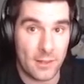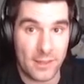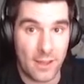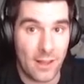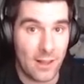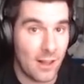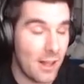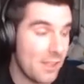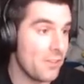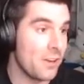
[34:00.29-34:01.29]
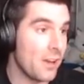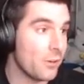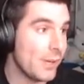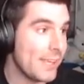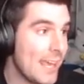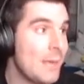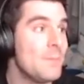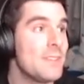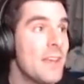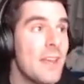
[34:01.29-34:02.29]
Like, they're not great
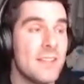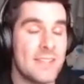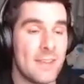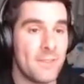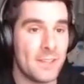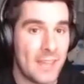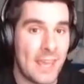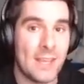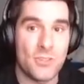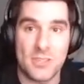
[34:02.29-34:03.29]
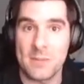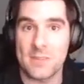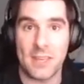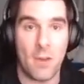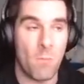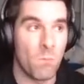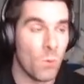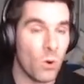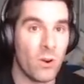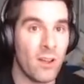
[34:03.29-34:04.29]
games. David Cage seems like a
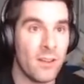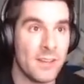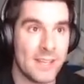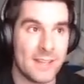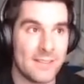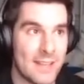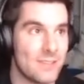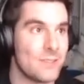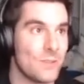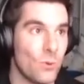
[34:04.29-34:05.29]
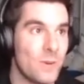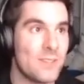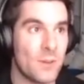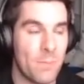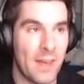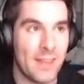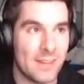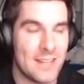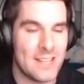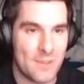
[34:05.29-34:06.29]
moron. His stories are
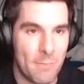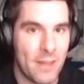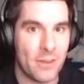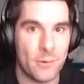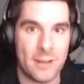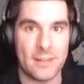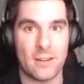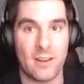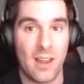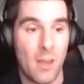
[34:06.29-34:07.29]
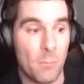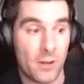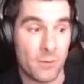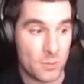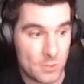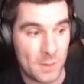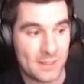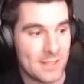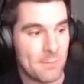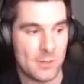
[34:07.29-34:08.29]
bad, and he's a bad writer, but I
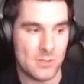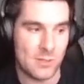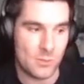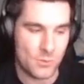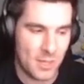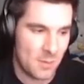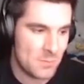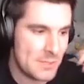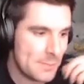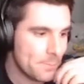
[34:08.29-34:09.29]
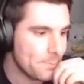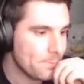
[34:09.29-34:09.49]
respect the ambition of those games.